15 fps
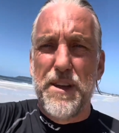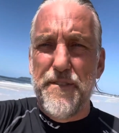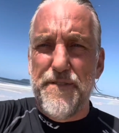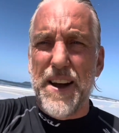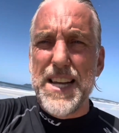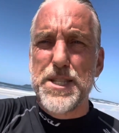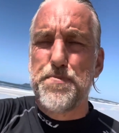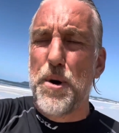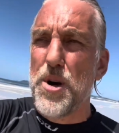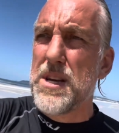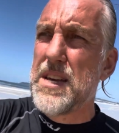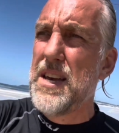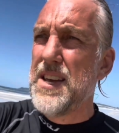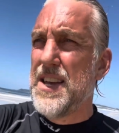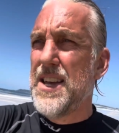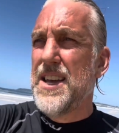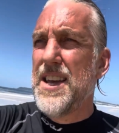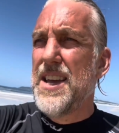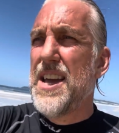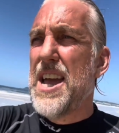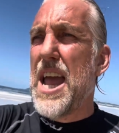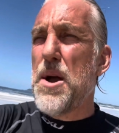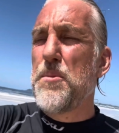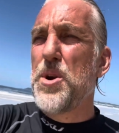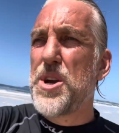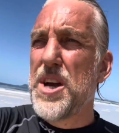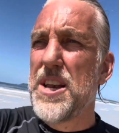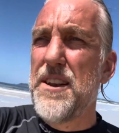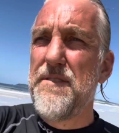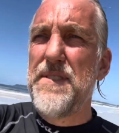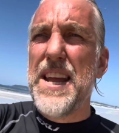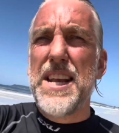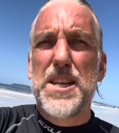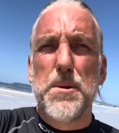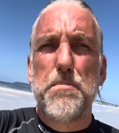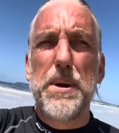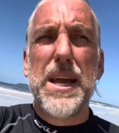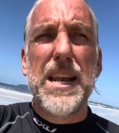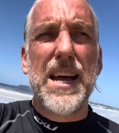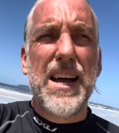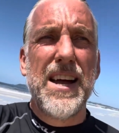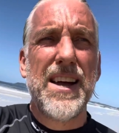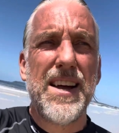Facebook, and we could invent a better